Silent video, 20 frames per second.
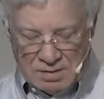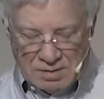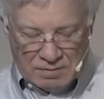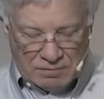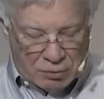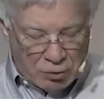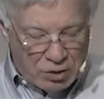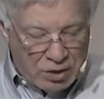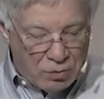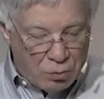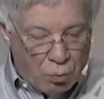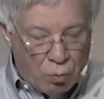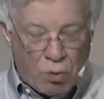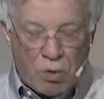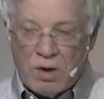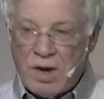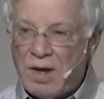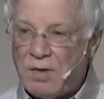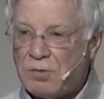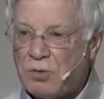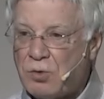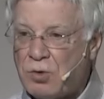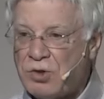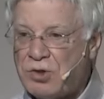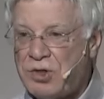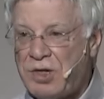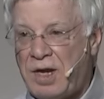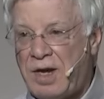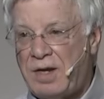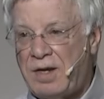If you're getting worn out in
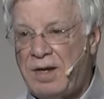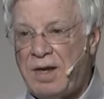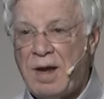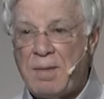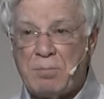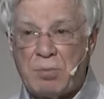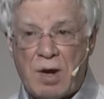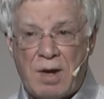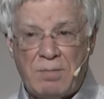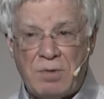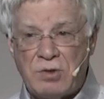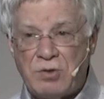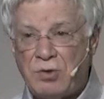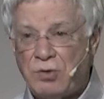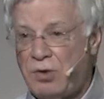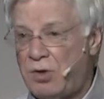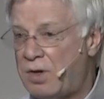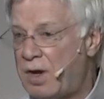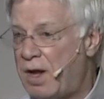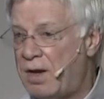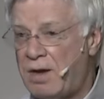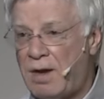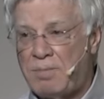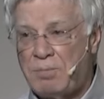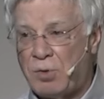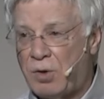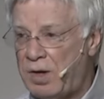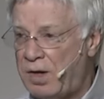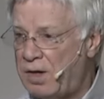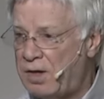Christianity, I promise you, you're not
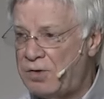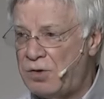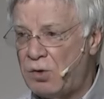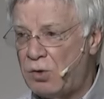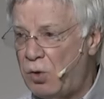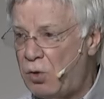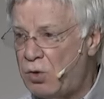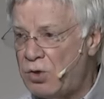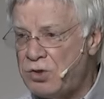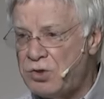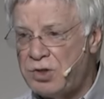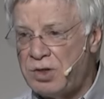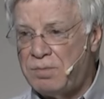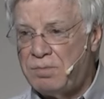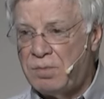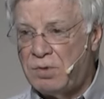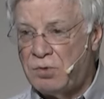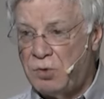operating under lordship.